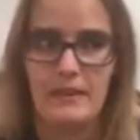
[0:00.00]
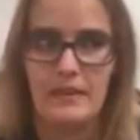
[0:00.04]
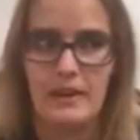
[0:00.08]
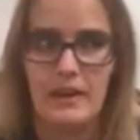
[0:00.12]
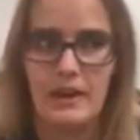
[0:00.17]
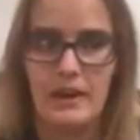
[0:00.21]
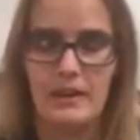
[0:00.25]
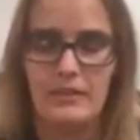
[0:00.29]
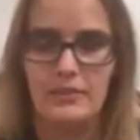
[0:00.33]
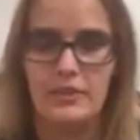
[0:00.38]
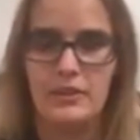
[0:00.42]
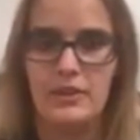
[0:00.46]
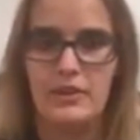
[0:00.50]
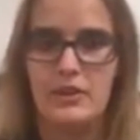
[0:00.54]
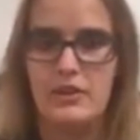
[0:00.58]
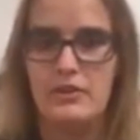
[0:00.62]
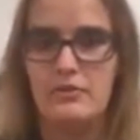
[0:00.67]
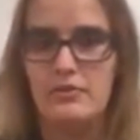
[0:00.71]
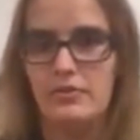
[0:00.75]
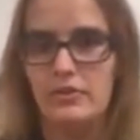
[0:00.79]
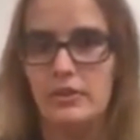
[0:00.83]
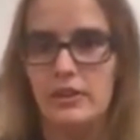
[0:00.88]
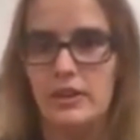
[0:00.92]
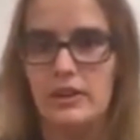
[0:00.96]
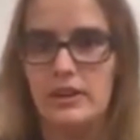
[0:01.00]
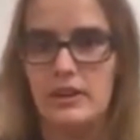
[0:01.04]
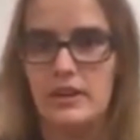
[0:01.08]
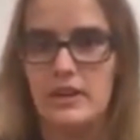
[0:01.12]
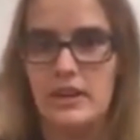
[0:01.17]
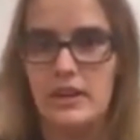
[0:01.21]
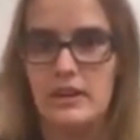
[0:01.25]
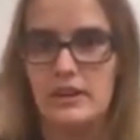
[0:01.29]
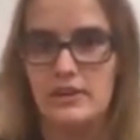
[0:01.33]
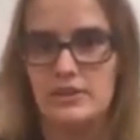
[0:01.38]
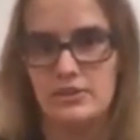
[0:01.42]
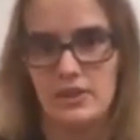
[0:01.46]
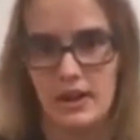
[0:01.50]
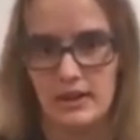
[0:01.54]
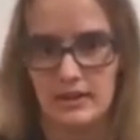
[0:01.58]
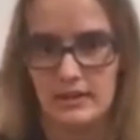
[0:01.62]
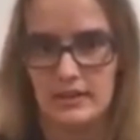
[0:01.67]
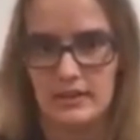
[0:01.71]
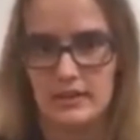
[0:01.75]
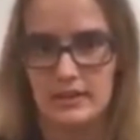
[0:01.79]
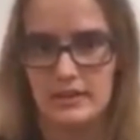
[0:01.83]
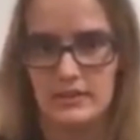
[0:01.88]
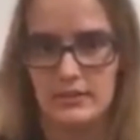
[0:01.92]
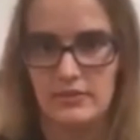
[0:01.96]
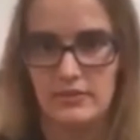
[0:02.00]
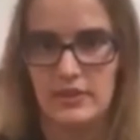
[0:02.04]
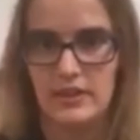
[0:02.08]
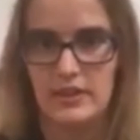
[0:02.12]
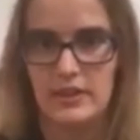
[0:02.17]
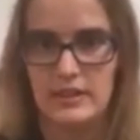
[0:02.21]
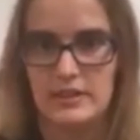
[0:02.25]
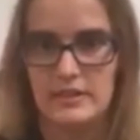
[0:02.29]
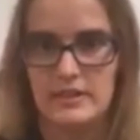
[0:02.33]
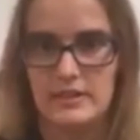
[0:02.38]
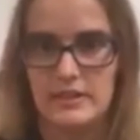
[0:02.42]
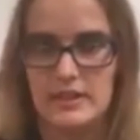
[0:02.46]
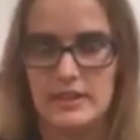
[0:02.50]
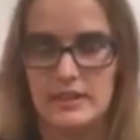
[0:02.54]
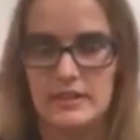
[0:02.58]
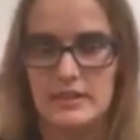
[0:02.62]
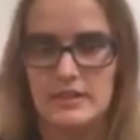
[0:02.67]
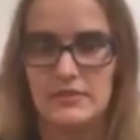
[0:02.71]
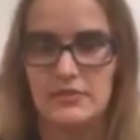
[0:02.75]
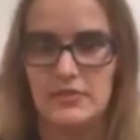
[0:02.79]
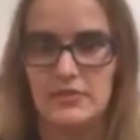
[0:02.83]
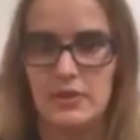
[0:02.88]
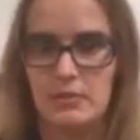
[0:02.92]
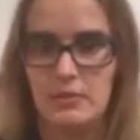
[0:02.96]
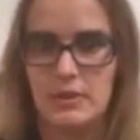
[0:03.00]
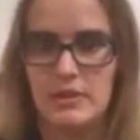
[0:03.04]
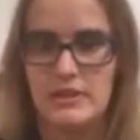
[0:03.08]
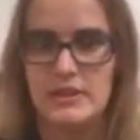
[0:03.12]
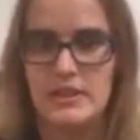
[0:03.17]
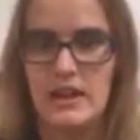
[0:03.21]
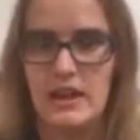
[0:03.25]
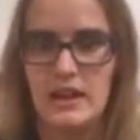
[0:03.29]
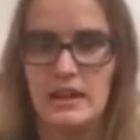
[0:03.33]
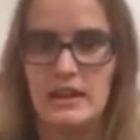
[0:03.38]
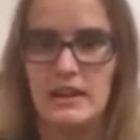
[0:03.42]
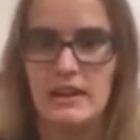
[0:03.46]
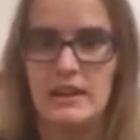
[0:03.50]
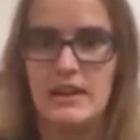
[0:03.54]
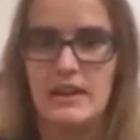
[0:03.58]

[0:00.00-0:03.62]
after you've already extracted the vanilla seeds from inside.